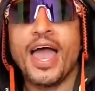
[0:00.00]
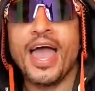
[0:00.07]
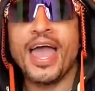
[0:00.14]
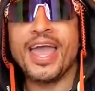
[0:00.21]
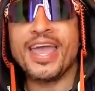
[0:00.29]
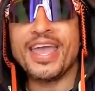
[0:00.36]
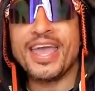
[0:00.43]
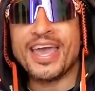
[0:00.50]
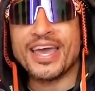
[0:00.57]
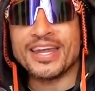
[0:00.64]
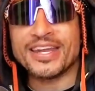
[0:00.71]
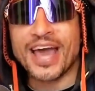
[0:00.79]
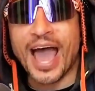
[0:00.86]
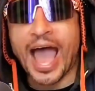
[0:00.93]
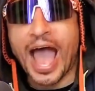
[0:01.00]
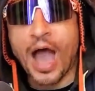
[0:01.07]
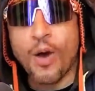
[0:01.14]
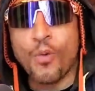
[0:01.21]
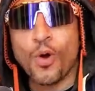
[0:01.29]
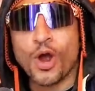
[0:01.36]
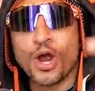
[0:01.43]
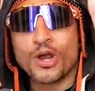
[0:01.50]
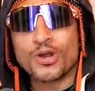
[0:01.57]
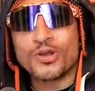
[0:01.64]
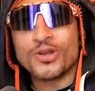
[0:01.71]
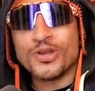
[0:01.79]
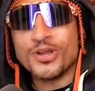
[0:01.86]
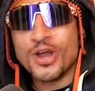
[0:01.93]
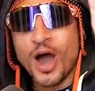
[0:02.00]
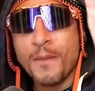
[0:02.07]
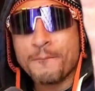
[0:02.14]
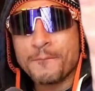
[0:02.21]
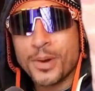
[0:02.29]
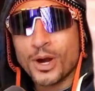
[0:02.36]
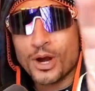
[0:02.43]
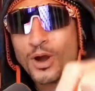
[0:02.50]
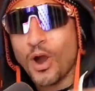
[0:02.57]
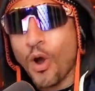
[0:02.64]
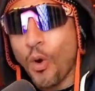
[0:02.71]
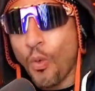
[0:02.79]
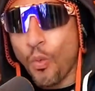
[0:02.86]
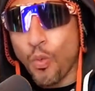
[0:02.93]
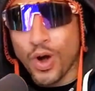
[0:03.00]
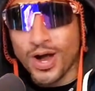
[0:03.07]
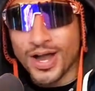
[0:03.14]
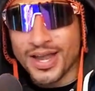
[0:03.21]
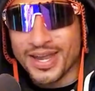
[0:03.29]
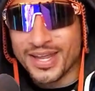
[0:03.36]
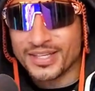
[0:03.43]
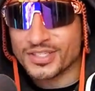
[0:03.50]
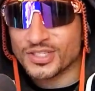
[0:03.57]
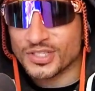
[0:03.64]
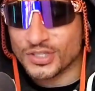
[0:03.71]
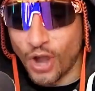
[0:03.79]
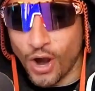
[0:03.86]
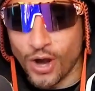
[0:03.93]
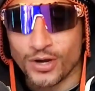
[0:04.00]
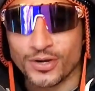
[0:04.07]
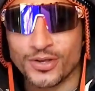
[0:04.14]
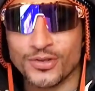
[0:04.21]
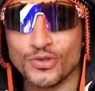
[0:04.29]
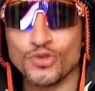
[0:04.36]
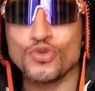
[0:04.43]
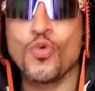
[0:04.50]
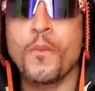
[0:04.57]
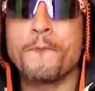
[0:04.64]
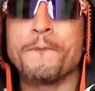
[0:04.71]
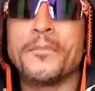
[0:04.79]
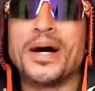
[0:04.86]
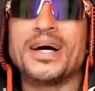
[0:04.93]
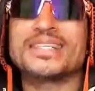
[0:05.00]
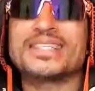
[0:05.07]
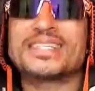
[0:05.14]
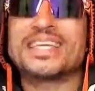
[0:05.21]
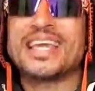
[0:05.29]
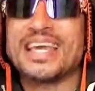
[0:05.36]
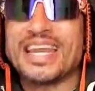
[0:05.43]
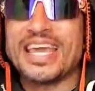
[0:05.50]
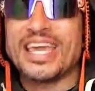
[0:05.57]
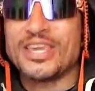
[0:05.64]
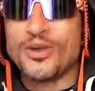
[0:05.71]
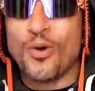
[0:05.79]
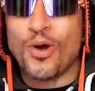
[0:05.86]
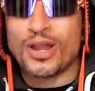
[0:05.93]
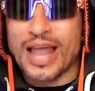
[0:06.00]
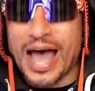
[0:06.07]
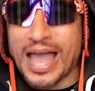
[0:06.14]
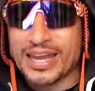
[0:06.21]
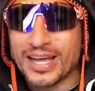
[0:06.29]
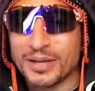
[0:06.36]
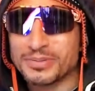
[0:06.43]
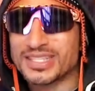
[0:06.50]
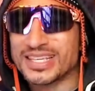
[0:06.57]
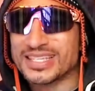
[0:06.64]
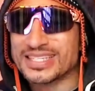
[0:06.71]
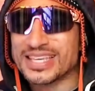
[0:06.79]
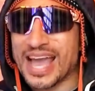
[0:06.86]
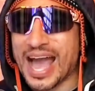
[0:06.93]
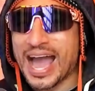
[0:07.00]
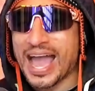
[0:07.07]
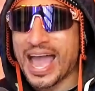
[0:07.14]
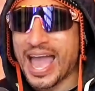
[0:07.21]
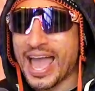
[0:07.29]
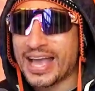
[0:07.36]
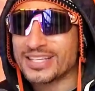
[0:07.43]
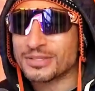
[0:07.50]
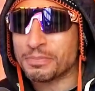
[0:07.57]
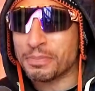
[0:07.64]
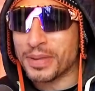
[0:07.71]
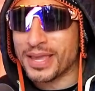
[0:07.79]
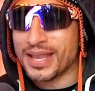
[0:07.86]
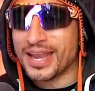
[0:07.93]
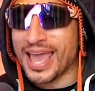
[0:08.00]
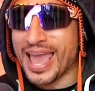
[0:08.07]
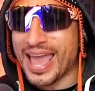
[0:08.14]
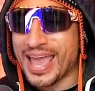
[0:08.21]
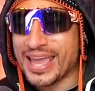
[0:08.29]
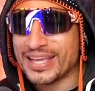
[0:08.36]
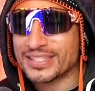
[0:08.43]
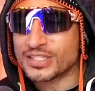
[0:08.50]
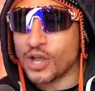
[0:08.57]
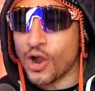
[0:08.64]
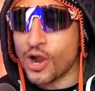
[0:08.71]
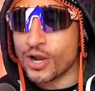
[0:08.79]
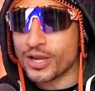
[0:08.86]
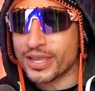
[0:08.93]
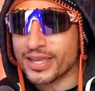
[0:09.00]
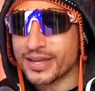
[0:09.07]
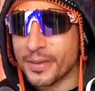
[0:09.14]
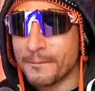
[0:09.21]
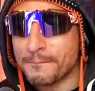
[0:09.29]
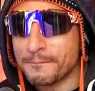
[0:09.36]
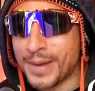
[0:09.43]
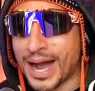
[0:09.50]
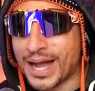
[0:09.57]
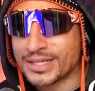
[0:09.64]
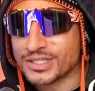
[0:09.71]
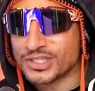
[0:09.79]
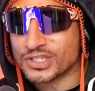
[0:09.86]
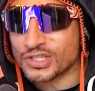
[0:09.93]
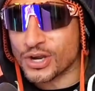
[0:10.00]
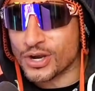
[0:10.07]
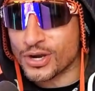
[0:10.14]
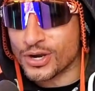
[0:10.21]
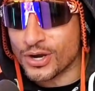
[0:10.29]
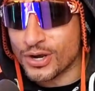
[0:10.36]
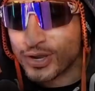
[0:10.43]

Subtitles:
And our number one start. You must get in your lineups. This guy has been a target monster.